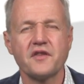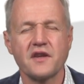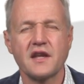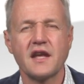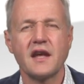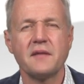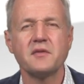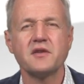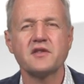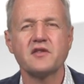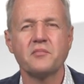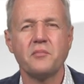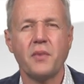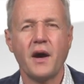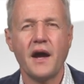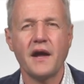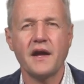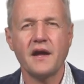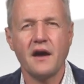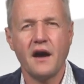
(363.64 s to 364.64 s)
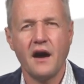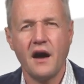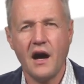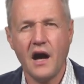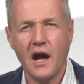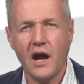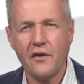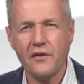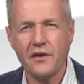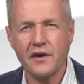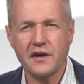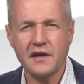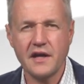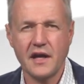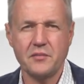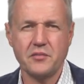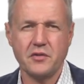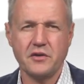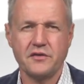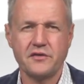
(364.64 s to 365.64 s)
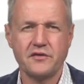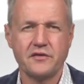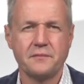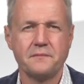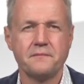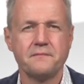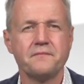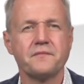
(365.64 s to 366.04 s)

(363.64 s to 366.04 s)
the cables by R cables.